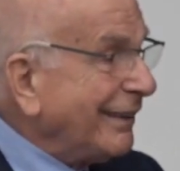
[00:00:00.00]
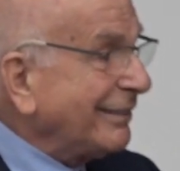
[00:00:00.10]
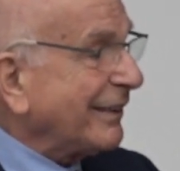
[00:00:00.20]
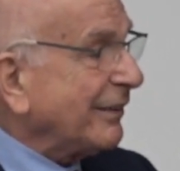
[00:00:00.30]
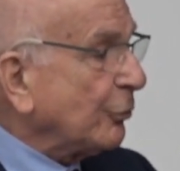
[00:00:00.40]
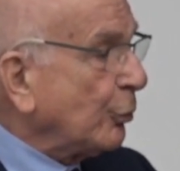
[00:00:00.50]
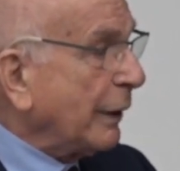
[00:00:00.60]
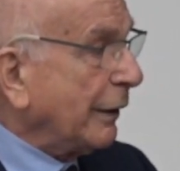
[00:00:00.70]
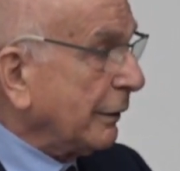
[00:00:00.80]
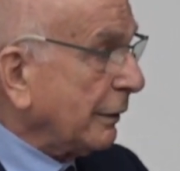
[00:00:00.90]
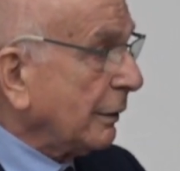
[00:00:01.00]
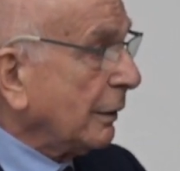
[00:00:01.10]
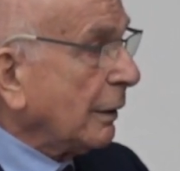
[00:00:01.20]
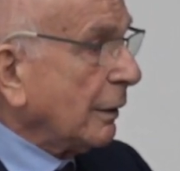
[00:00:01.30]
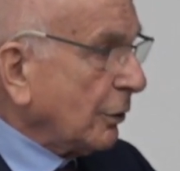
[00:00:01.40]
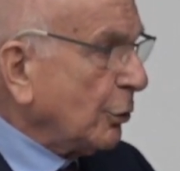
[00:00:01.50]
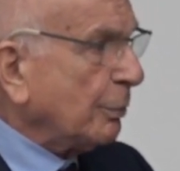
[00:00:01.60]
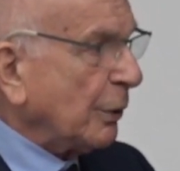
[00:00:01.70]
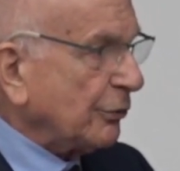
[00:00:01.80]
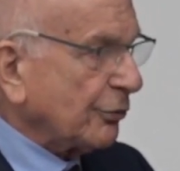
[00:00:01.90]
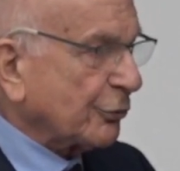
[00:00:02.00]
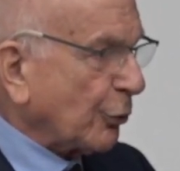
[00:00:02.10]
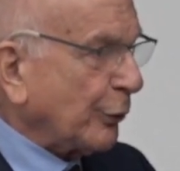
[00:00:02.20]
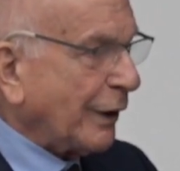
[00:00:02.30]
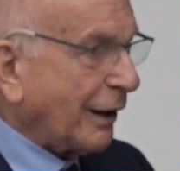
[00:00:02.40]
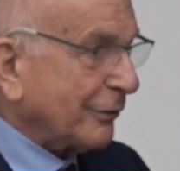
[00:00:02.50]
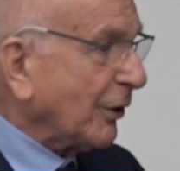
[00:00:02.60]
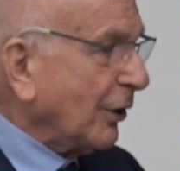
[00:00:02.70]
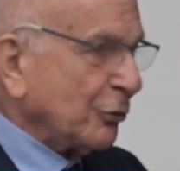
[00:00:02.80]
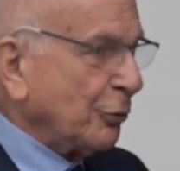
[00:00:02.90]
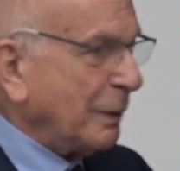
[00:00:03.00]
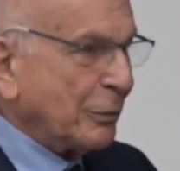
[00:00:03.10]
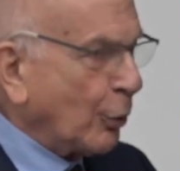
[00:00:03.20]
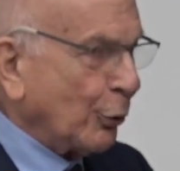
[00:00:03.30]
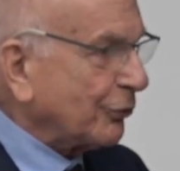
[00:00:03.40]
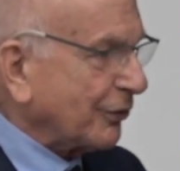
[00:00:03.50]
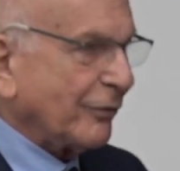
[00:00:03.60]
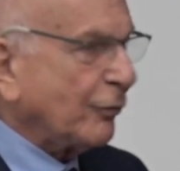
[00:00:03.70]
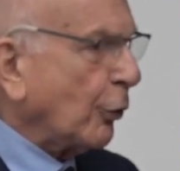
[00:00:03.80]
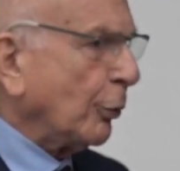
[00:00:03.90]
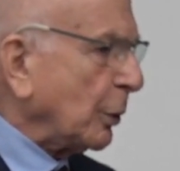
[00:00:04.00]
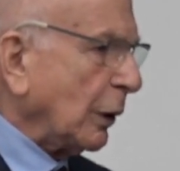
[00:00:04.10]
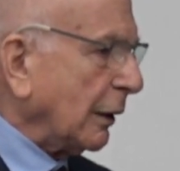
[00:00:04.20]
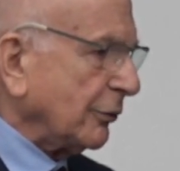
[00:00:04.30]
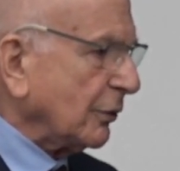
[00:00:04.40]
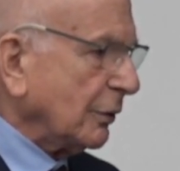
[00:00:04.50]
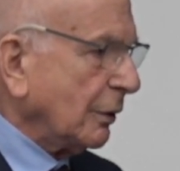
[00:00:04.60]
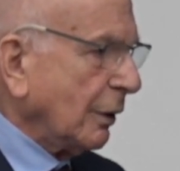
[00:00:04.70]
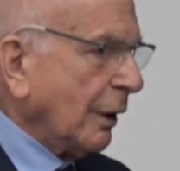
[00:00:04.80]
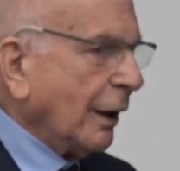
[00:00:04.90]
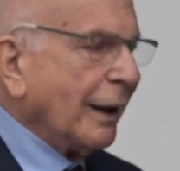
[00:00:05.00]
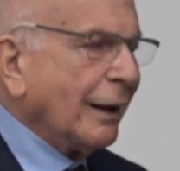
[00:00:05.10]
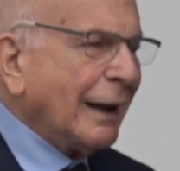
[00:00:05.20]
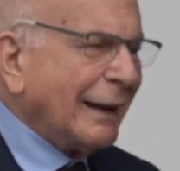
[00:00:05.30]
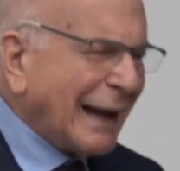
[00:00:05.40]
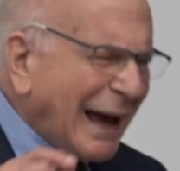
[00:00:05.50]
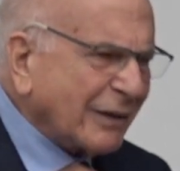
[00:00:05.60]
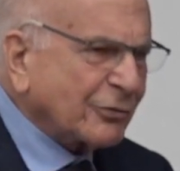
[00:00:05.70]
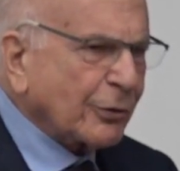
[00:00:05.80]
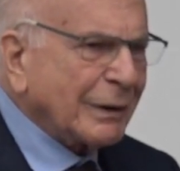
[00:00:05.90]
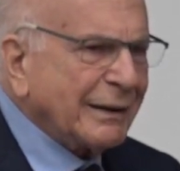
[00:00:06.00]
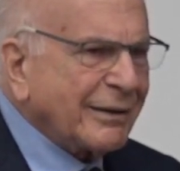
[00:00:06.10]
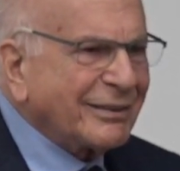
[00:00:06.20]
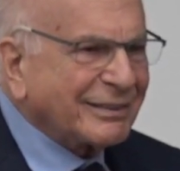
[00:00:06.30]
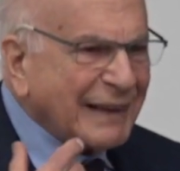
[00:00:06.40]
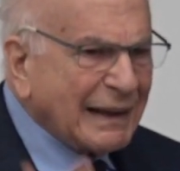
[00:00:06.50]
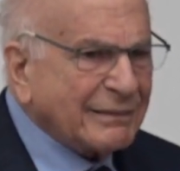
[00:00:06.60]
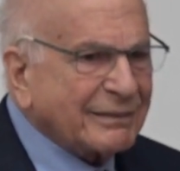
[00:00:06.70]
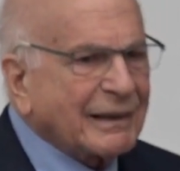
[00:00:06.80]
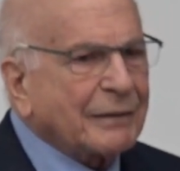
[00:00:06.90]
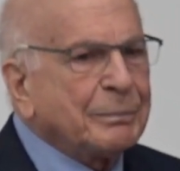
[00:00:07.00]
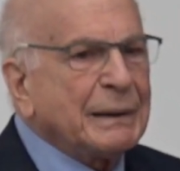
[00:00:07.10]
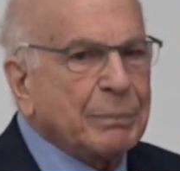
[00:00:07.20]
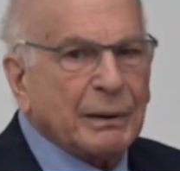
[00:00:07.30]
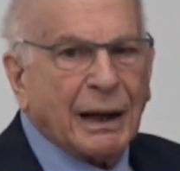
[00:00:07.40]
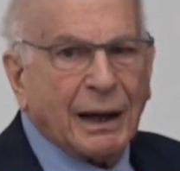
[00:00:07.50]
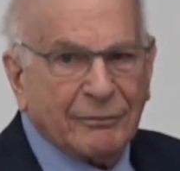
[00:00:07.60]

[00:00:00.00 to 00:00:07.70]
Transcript: This is where humans turn out to be worse than formulas. And actually the sense that people